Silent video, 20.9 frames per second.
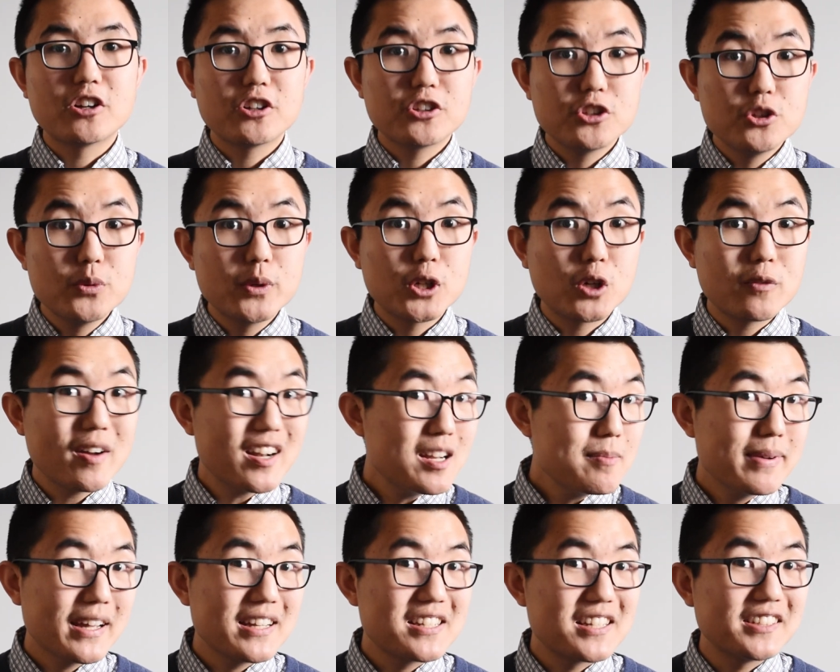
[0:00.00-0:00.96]
You can already
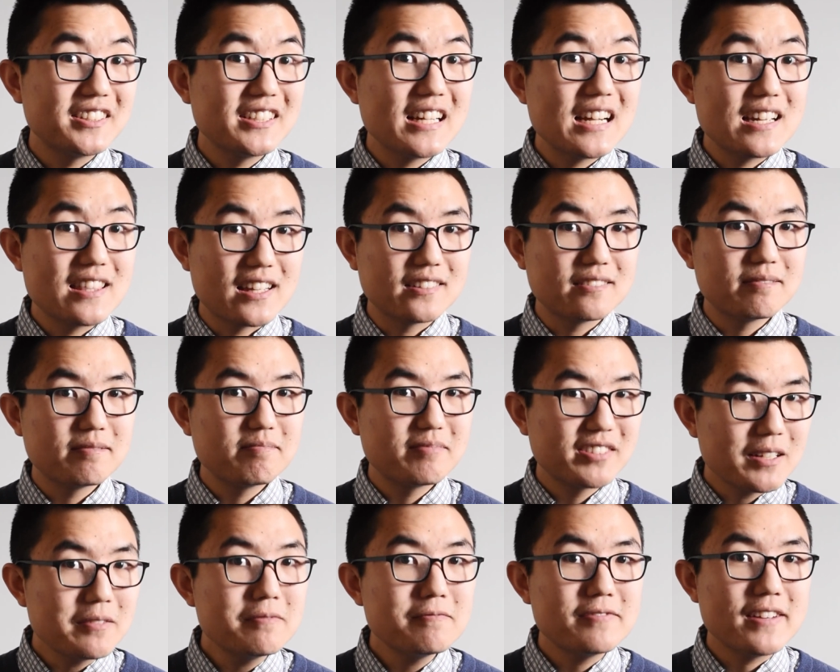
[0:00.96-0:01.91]
begin to see that
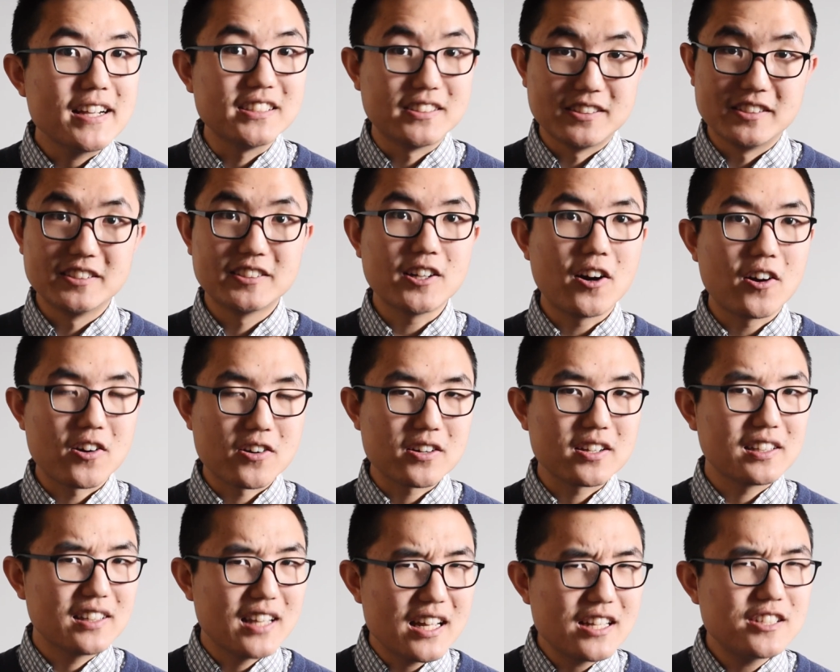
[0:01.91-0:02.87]
some phases are
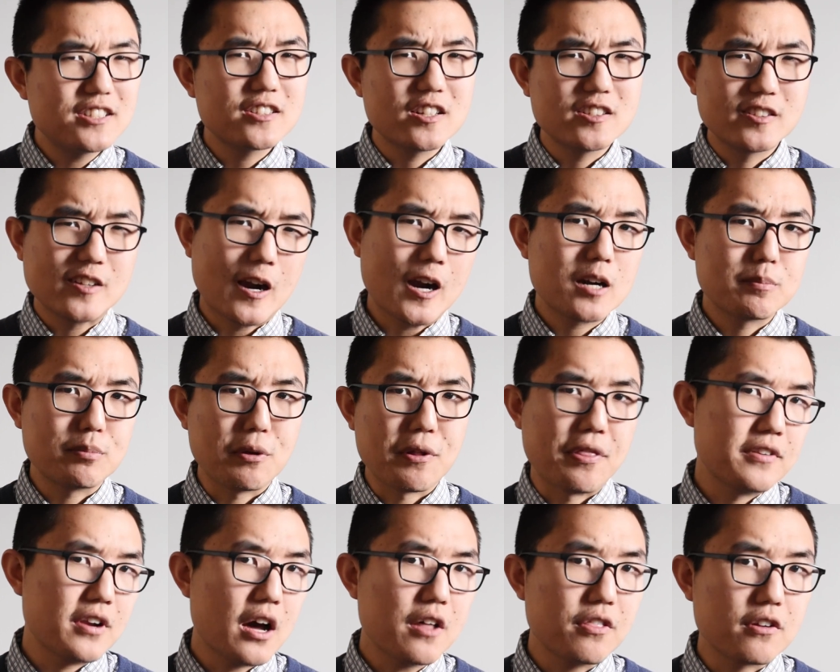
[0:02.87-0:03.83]
less desirable
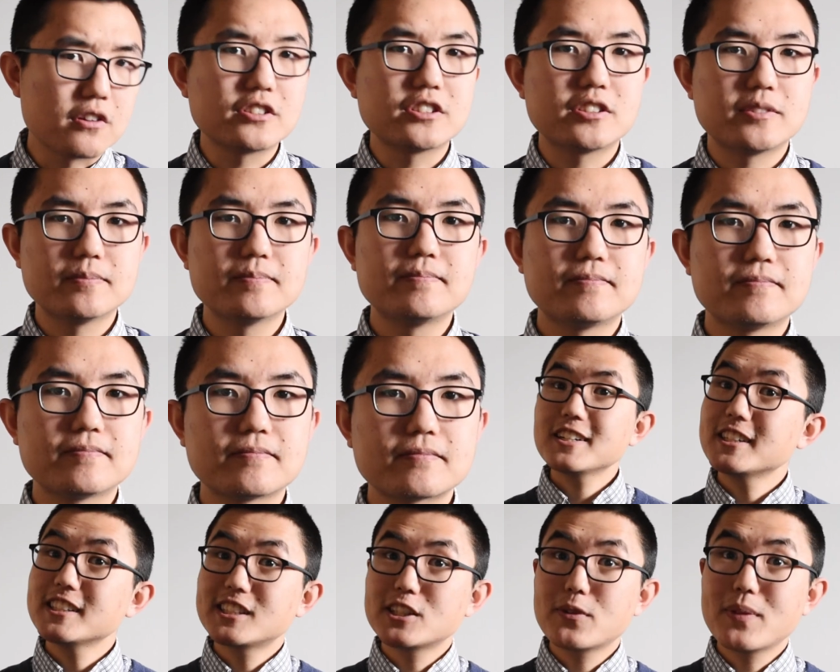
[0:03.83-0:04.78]
than others.
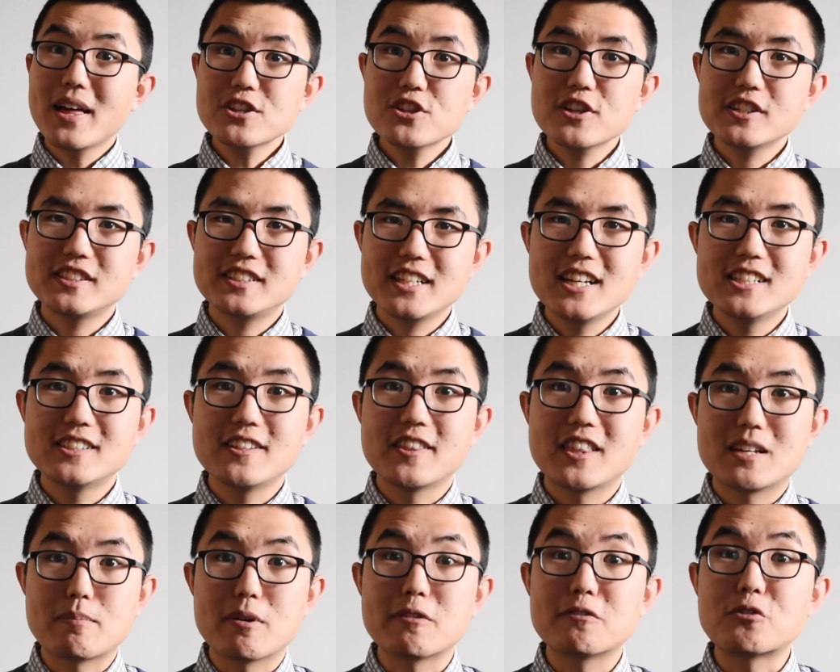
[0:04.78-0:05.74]
So that just isn't
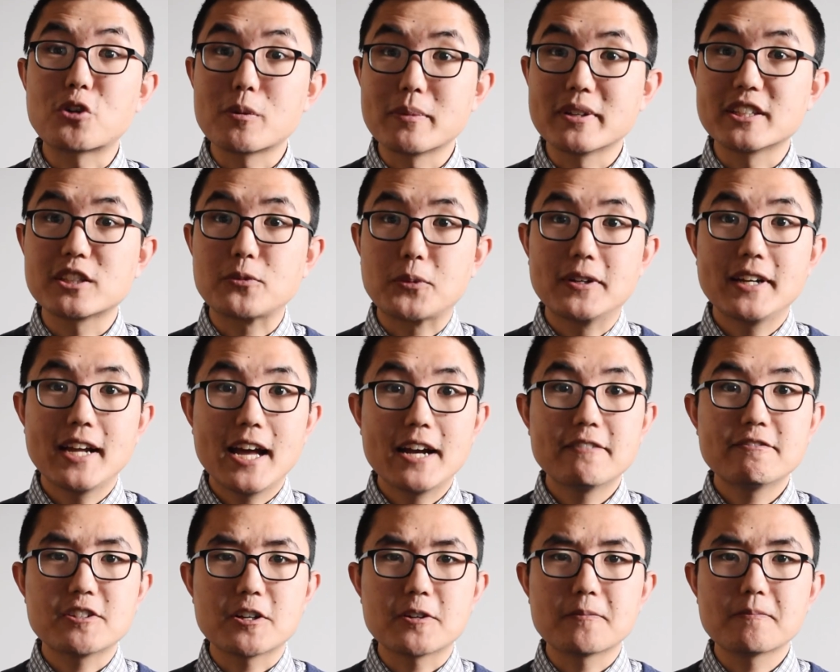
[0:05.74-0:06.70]
the performance we're
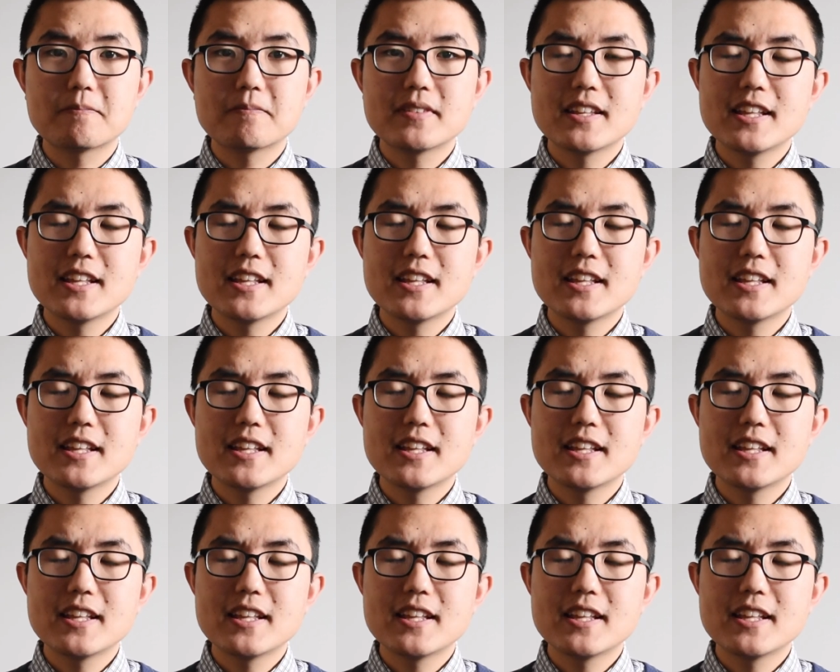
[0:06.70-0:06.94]
after.